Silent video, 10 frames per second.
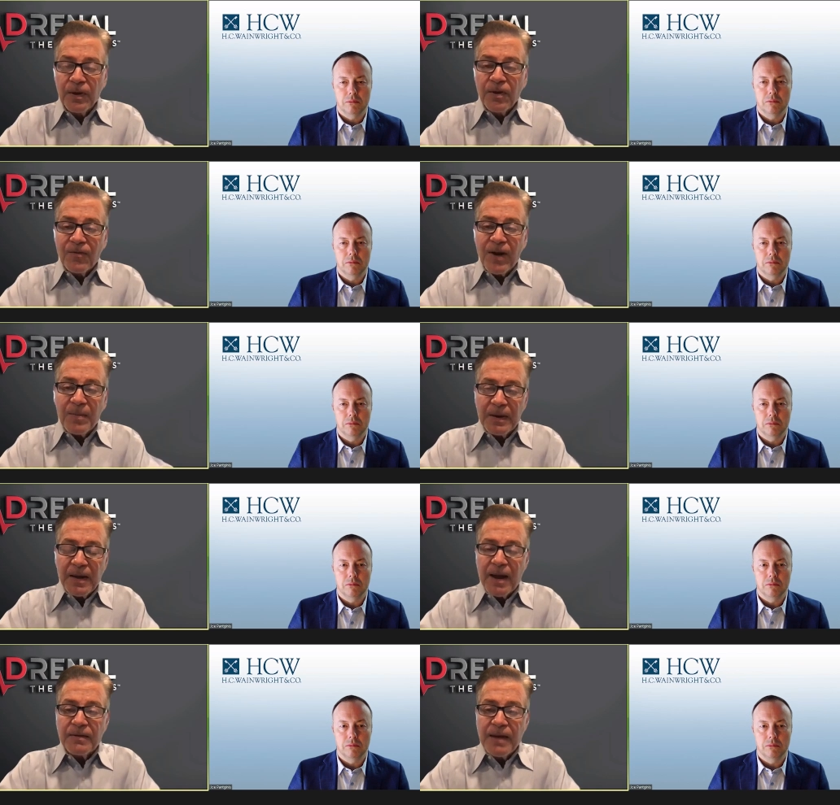Speaker 1: vitamin
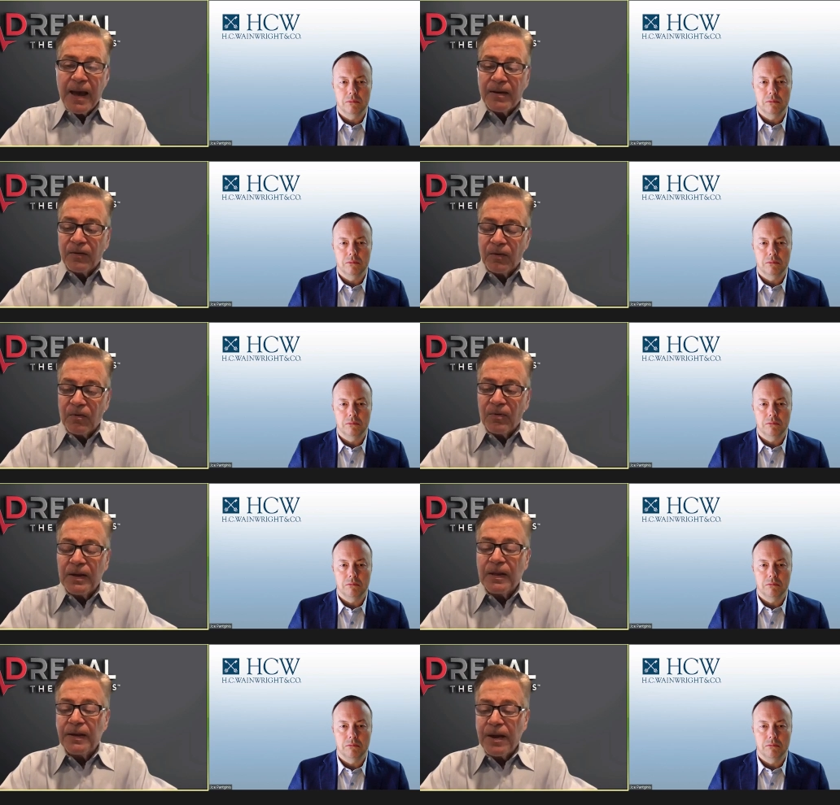K antagonists can
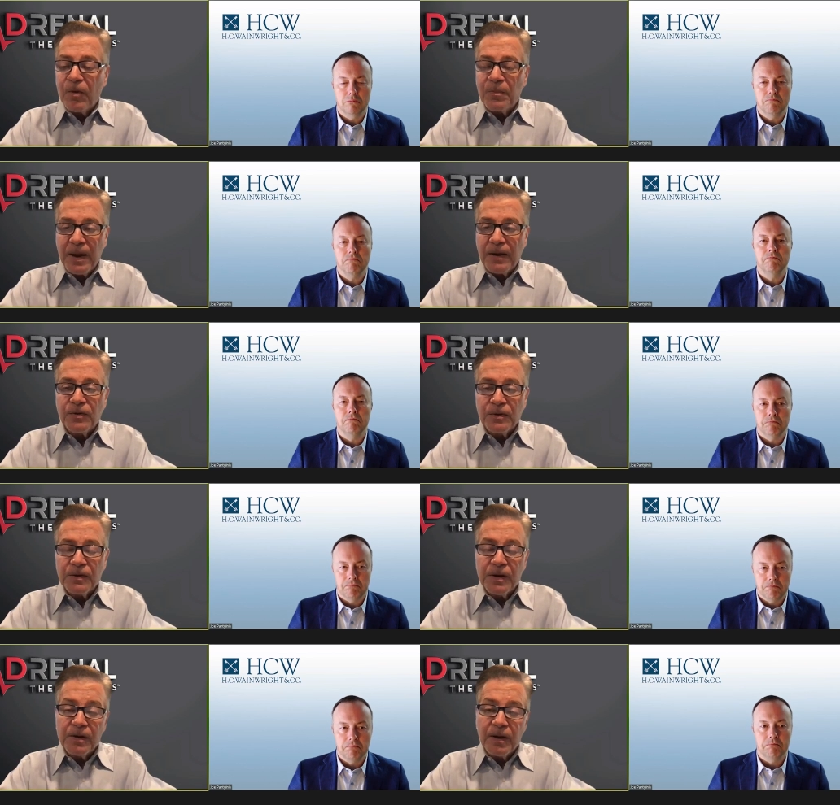really help
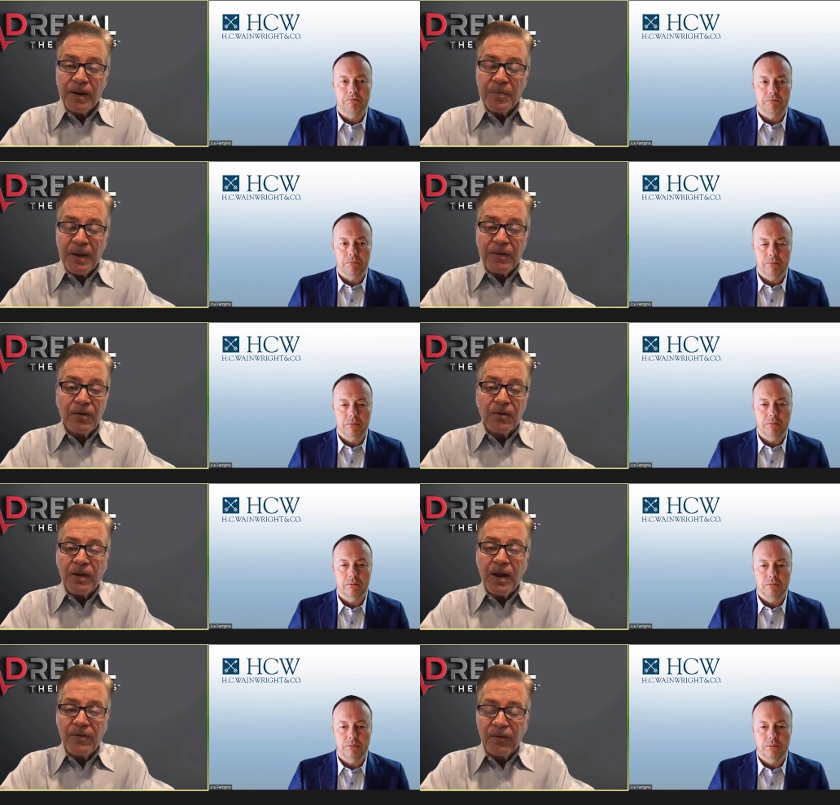patients and, and make their
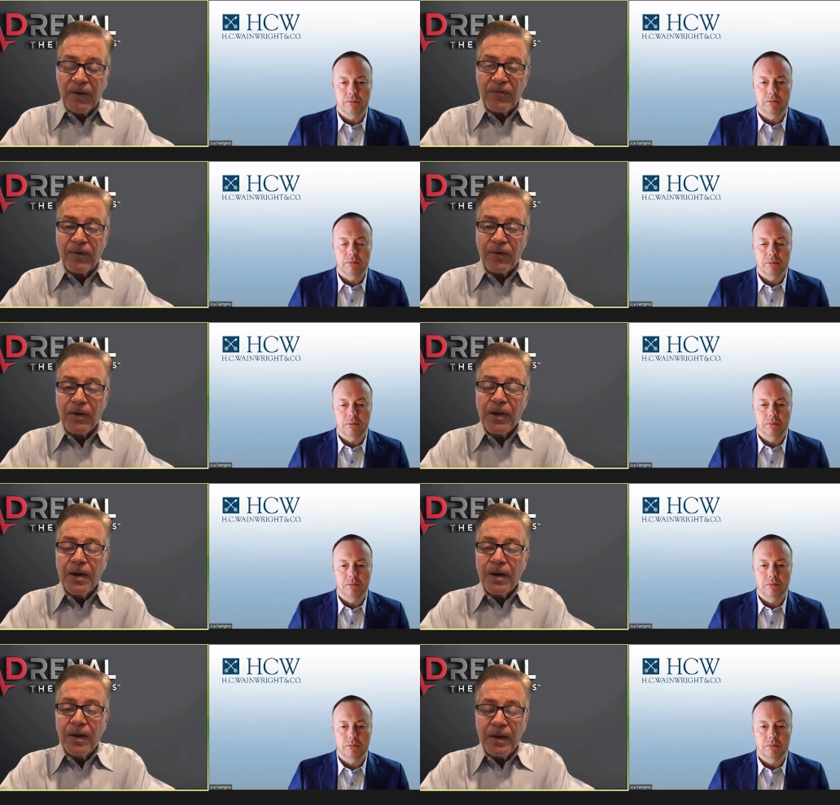lives safer
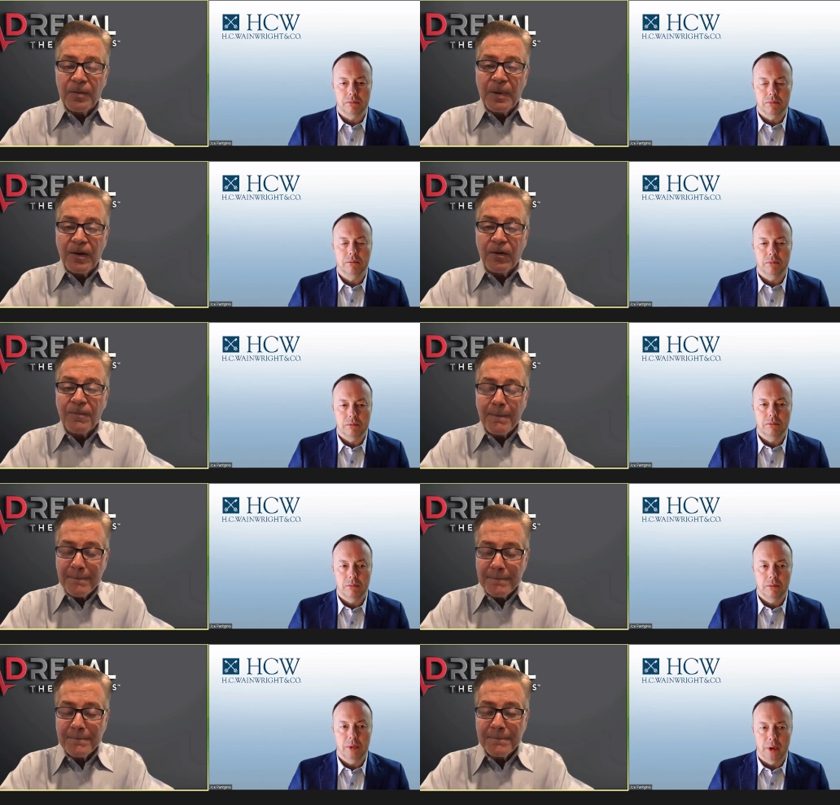uh, and better.
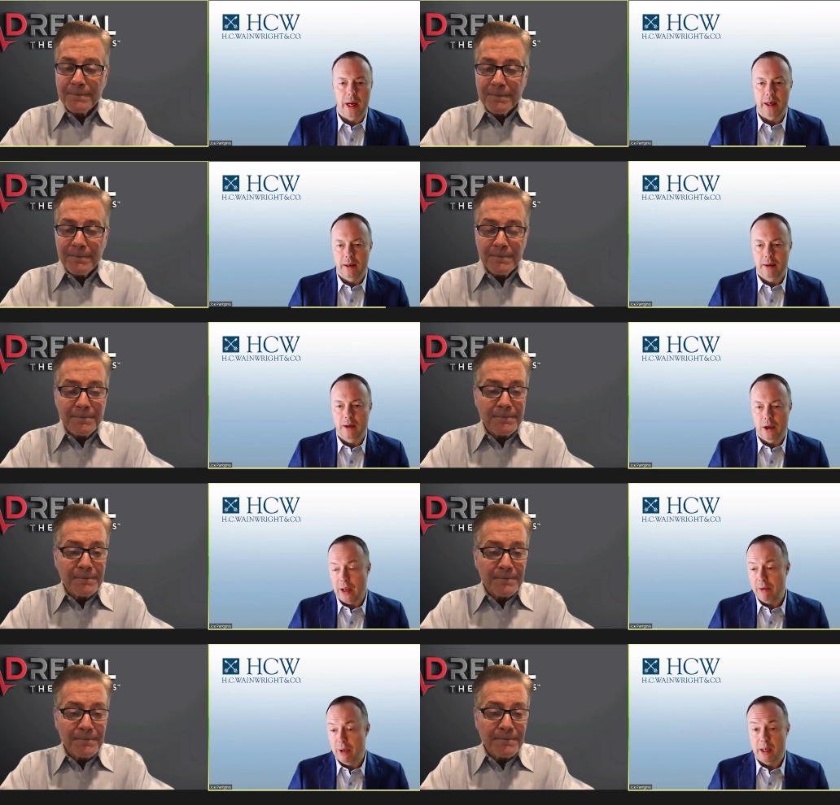
Speaker 2: Great. No,
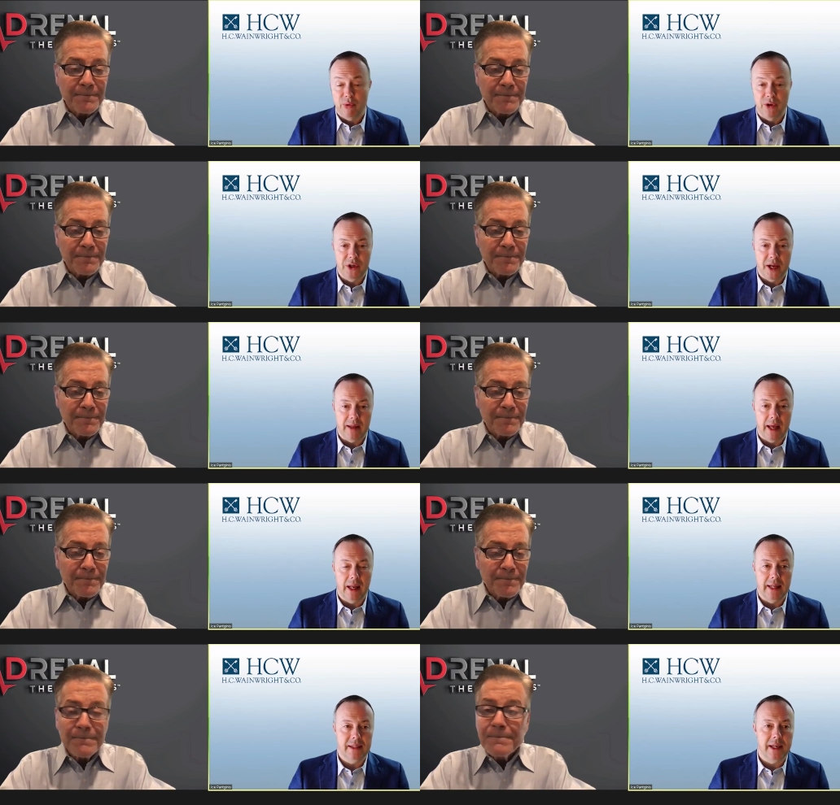I really appreciate that
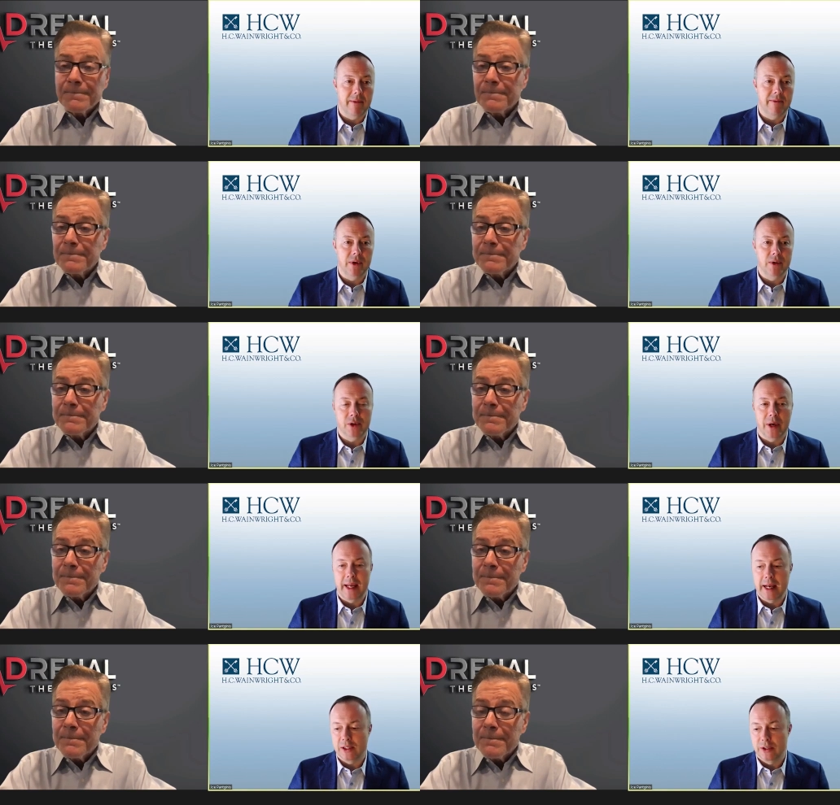landscape view. So I
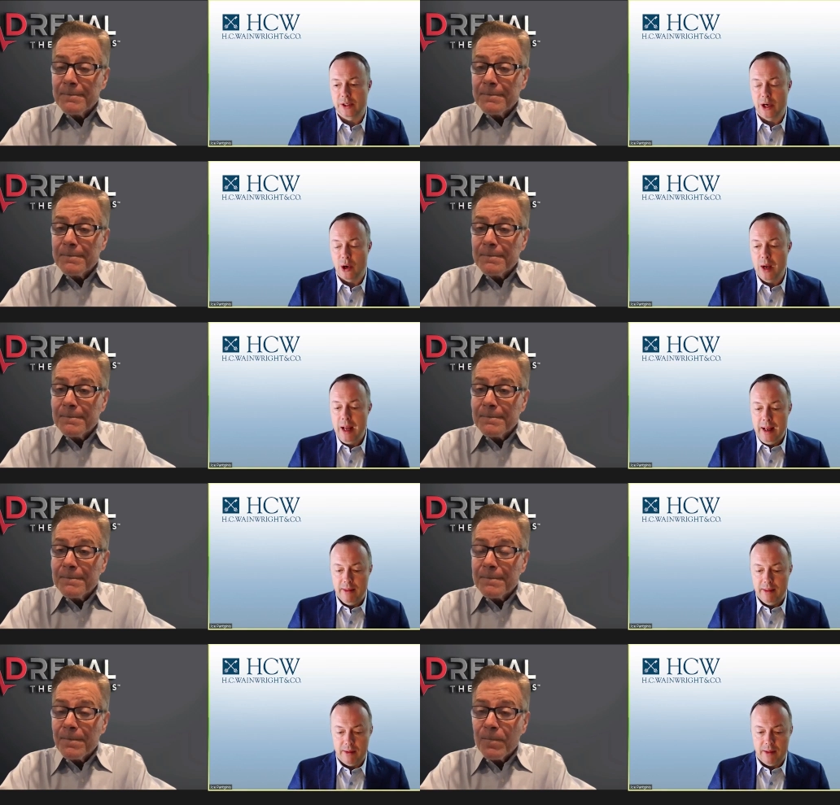guess, you know,
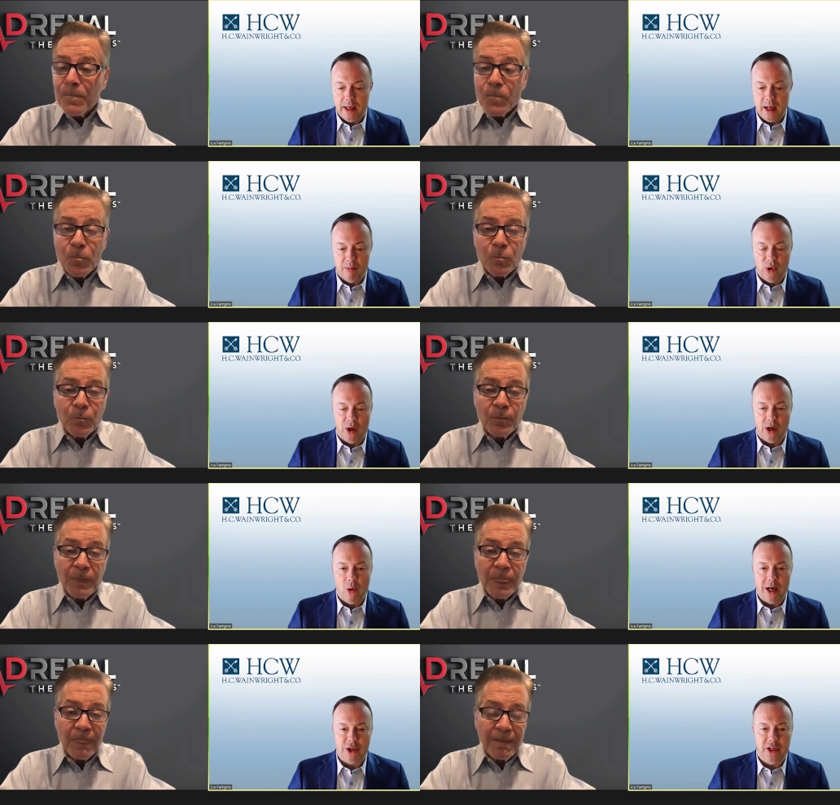the, the key important
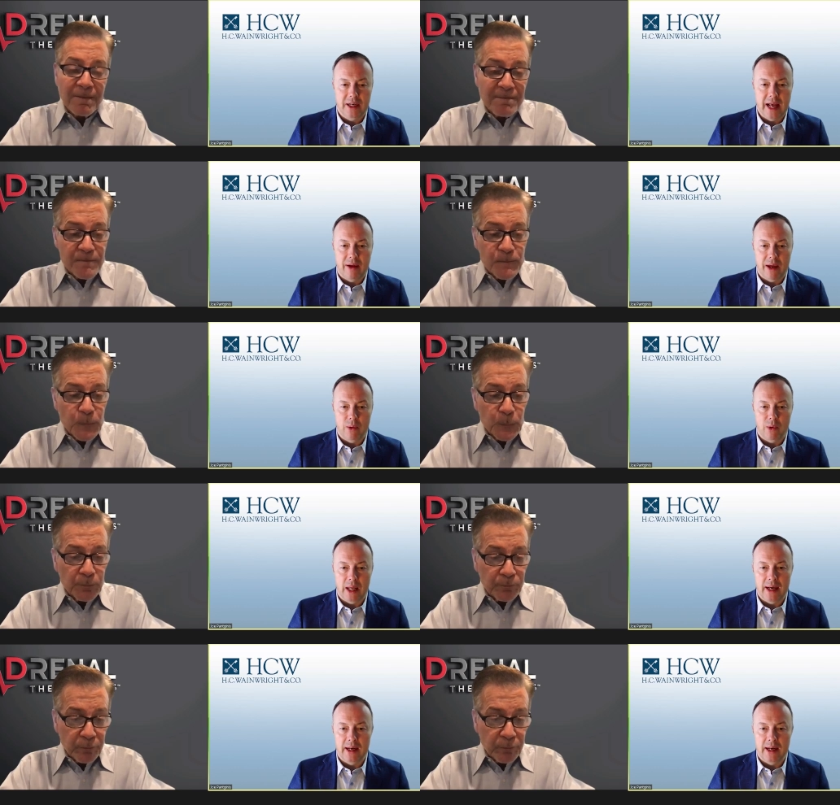question now that we'll end